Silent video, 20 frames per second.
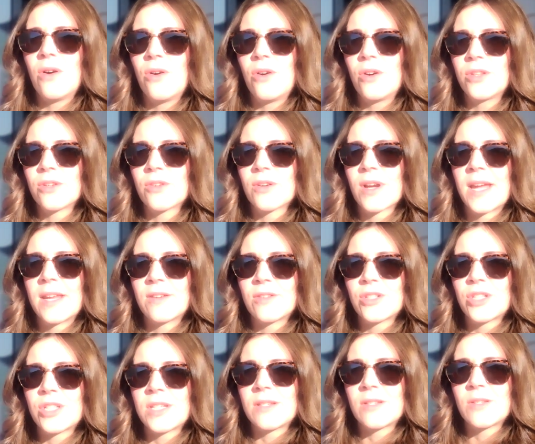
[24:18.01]
other
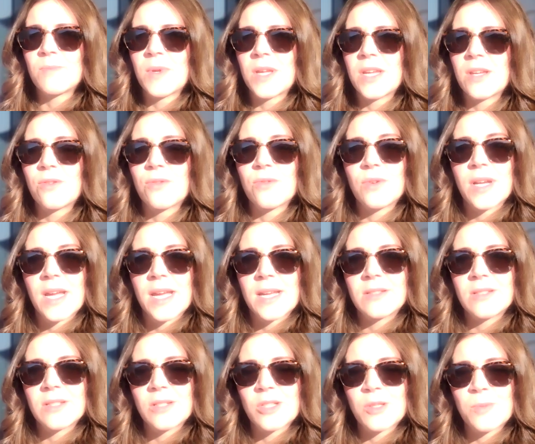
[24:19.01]
energies may
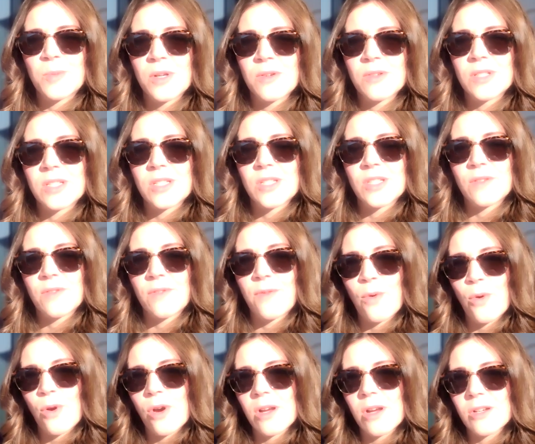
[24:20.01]
create experiences
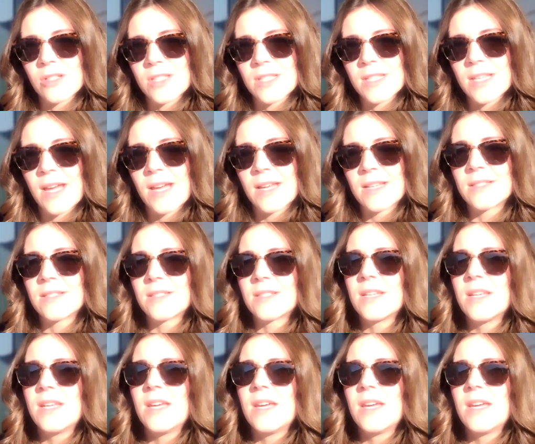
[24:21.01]
for us and